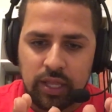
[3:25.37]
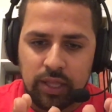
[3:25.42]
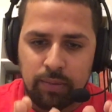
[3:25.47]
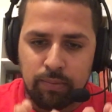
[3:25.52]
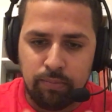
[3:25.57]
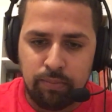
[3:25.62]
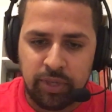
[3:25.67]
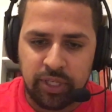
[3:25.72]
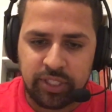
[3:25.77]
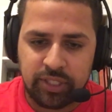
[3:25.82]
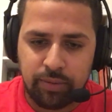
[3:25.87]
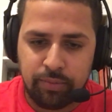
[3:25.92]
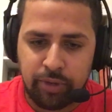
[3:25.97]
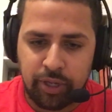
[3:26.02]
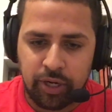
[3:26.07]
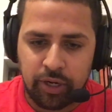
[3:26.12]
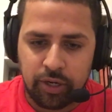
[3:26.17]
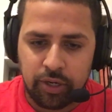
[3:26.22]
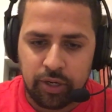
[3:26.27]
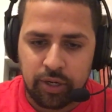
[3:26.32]

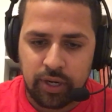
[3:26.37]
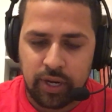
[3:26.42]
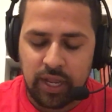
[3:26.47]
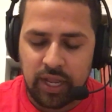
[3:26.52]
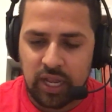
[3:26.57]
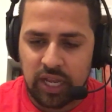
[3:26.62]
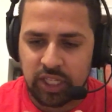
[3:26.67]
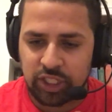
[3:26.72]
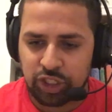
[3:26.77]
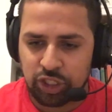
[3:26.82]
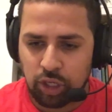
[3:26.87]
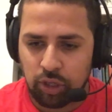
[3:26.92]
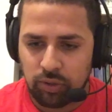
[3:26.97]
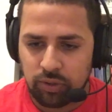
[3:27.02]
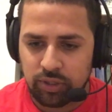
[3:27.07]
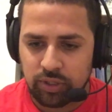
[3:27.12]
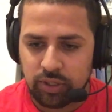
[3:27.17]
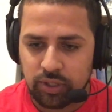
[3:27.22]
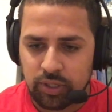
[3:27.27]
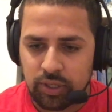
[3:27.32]
misdemeanor,
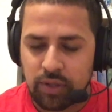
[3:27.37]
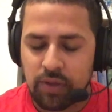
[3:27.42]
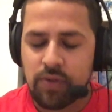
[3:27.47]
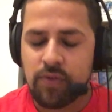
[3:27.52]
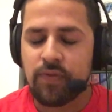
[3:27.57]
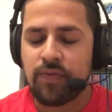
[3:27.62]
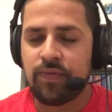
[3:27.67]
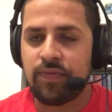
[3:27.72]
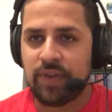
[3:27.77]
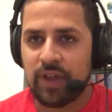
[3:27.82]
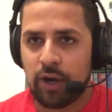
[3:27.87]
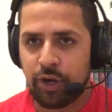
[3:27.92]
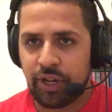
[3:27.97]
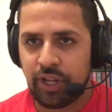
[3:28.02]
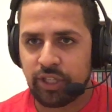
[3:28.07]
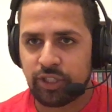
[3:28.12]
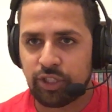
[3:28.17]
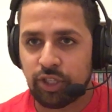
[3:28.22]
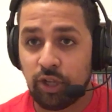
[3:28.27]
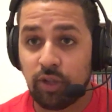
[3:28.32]
assault,
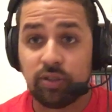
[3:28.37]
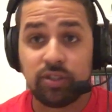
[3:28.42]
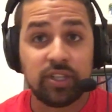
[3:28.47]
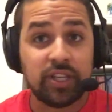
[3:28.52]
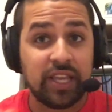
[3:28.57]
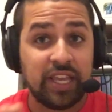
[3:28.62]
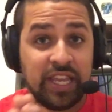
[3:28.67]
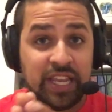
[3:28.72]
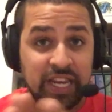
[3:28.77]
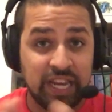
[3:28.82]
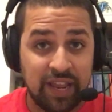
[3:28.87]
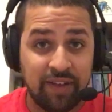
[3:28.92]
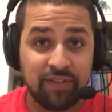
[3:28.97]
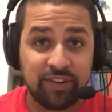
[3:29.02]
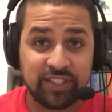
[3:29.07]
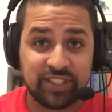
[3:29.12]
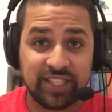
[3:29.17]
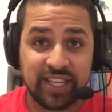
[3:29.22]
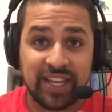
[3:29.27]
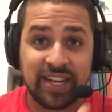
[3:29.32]
felony assault. It
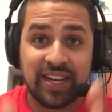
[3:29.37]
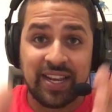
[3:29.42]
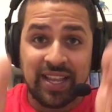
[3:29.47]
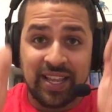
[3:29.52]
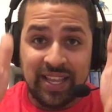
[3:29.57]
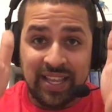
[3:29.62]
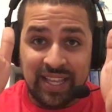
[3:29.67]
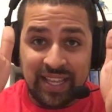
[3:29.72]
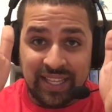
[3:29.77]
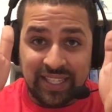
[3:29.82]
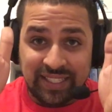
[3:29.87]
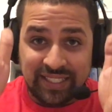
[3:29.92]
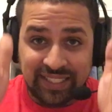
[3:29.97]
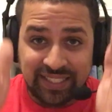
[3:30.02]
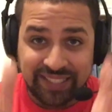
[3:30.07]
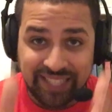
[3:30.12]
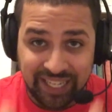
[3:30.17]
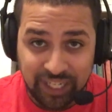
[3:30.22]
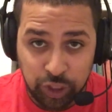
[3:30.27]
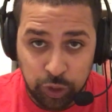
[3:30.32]
never said
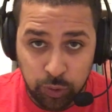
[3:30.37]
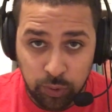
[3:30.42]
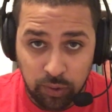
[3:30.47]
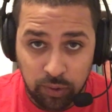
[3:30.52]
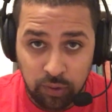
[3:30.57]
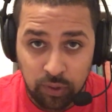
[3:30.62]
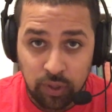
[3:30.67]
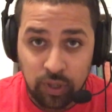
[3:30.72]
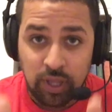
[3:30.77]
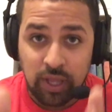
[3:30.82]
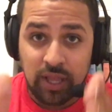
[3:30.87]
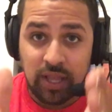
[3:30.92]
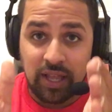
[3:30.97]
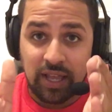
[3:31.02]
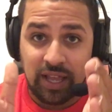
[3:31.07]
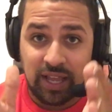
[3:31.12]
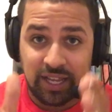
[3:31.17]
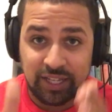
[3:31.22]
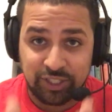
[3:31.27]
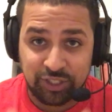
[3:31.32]
sexual
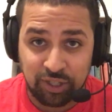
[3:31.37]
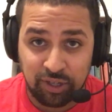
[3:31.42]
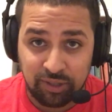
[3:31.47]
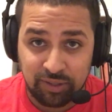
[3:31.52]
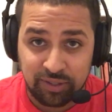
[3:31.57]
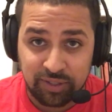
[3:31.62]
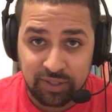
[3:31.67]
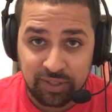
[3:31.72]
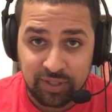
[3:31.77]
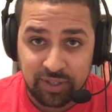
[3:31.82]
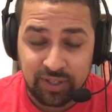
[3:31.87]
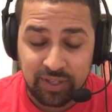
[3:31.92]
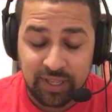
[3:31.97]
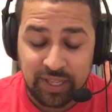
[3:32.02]
assault.